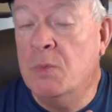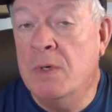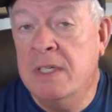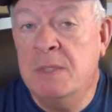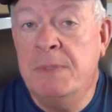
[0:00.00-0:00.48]

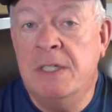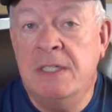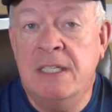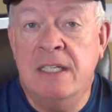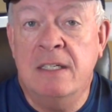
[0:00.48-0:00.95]
One is
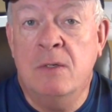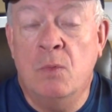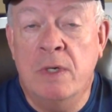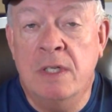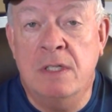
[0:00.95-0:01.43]
built in,
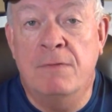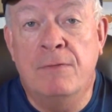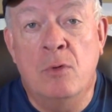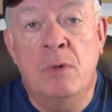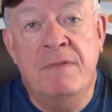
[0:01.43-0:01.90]
one is a
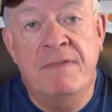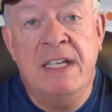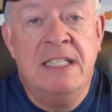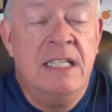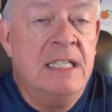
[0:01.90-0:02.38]

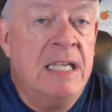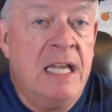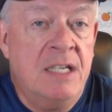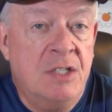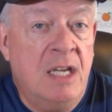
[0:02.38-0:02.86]
forward-facing
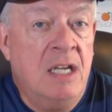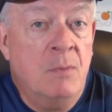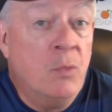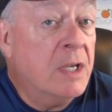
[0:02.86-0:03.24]
dash cam.